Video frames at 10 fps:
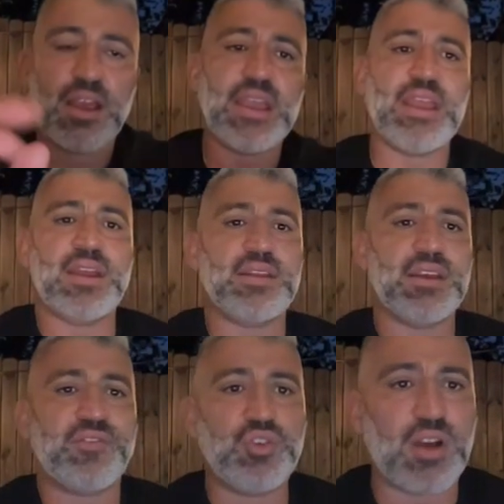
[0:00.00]
And
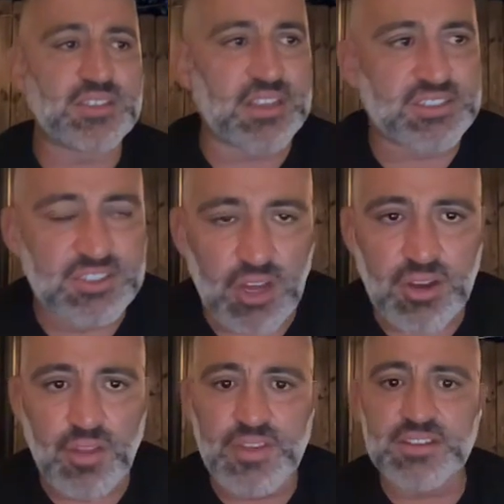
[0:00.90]
if you guys get stuck
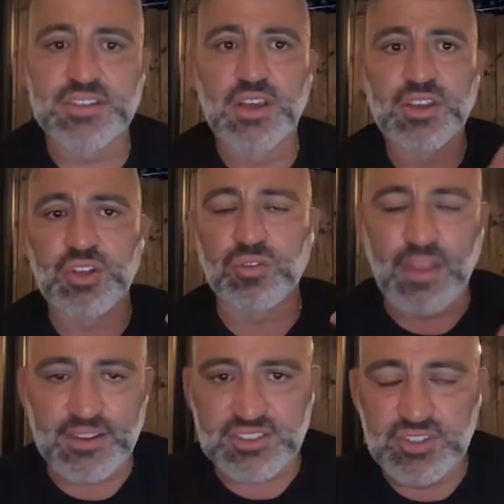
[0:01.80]
on this, let
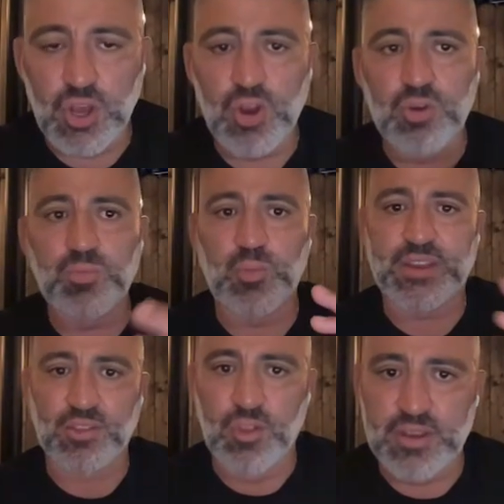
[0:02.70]
us know. We
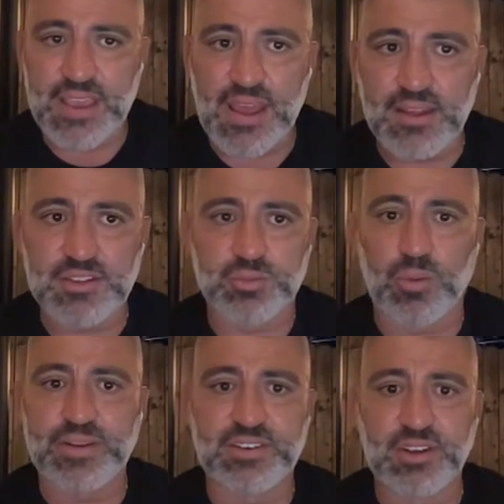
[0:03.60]
can look at it. It's what
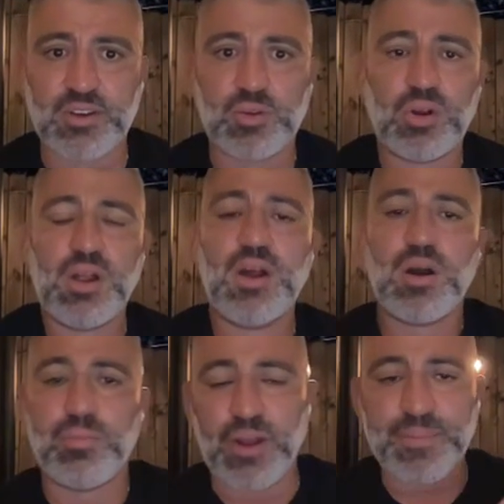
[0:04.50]
we do.
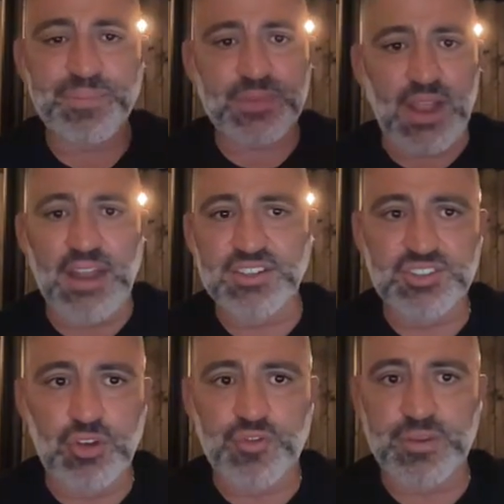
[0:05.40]
But I just
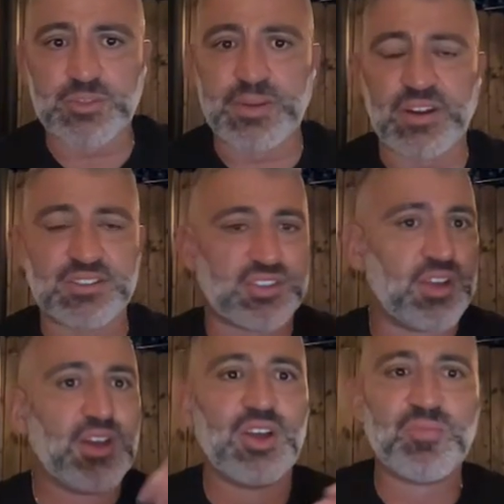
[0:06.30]
know from experience,
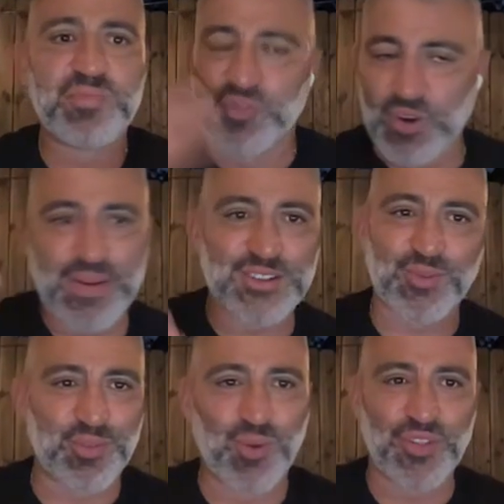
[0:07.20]
3 beds are
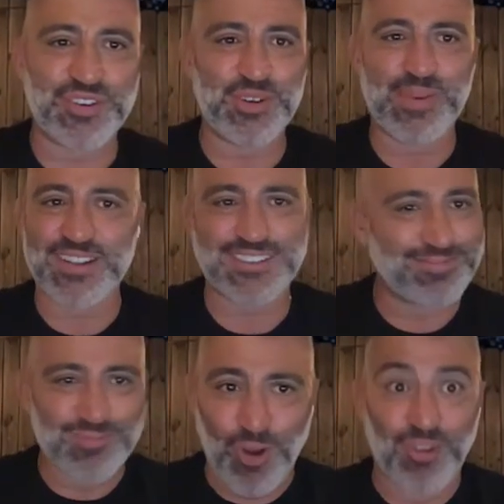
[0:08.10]
worth more than 2 beds
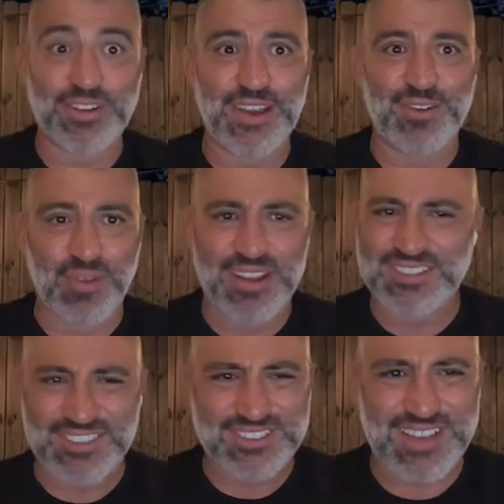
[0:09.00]
all day, right? It's
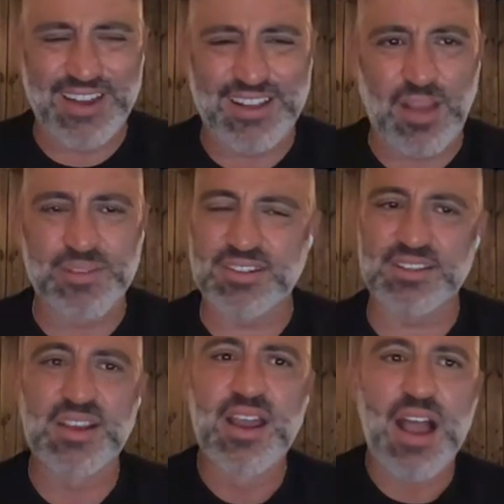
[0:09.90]
just kind of common sense.
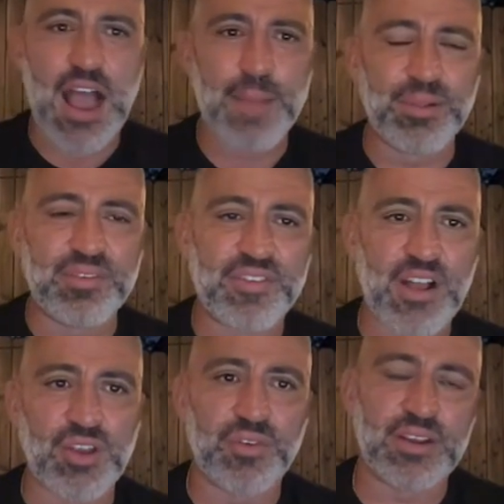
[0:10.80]
I believe the
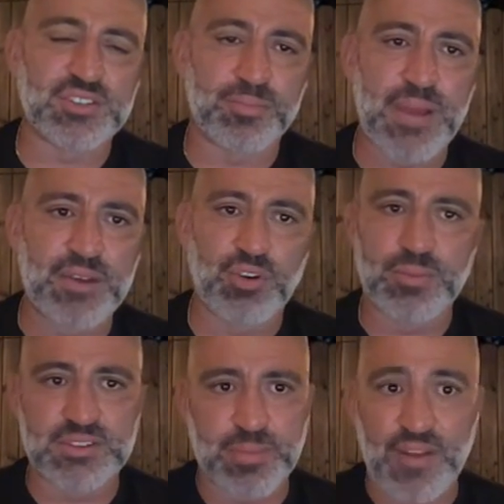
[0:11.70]
value of an extra bedroom
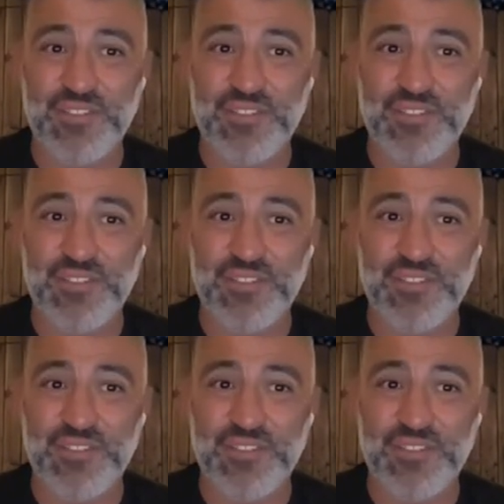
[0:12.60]
is about